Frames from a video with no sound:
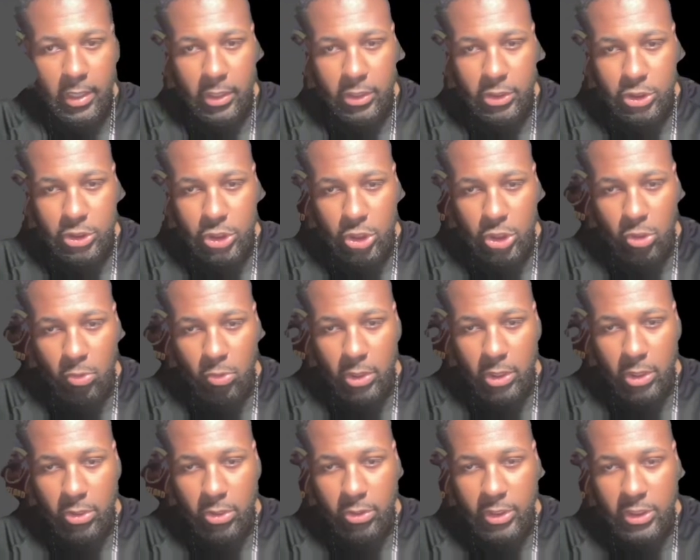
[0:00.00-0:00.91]
Chill
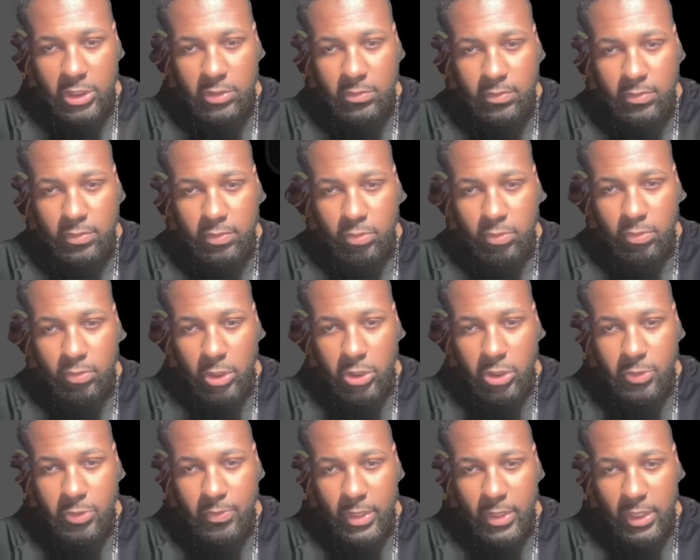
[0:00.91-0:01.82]
Will.
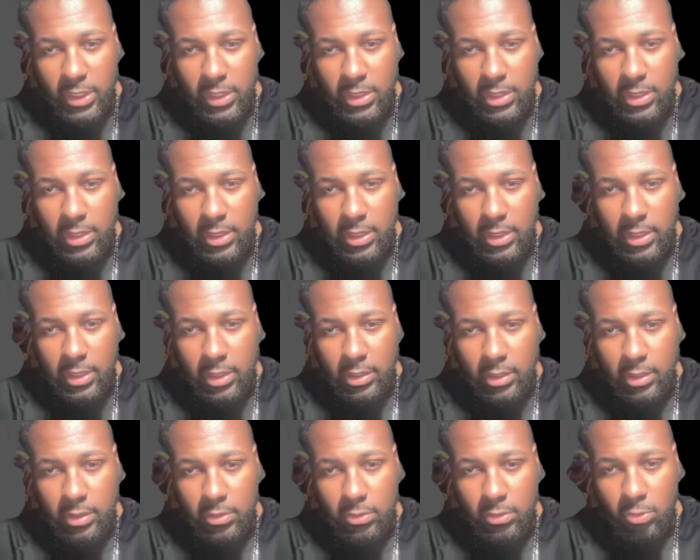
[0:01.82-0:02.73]
Will's picking
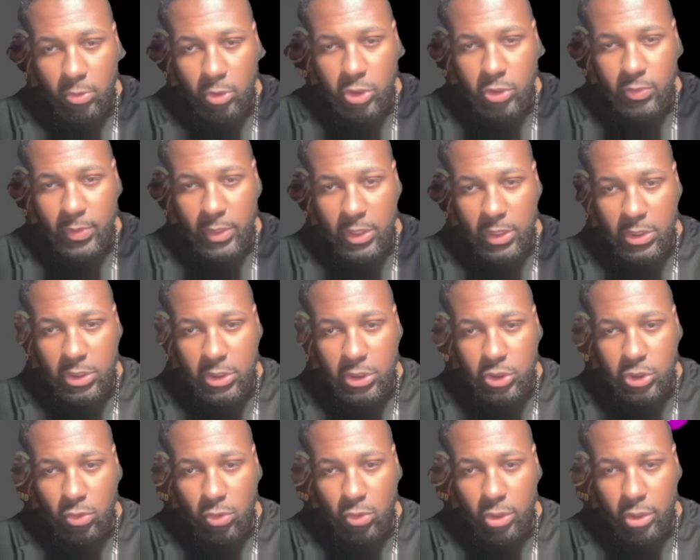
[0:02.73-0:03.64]

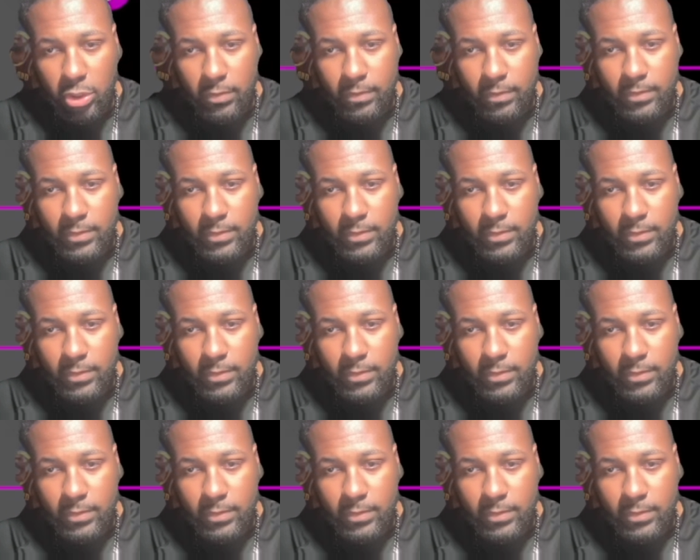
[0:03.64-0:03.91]
Detroit.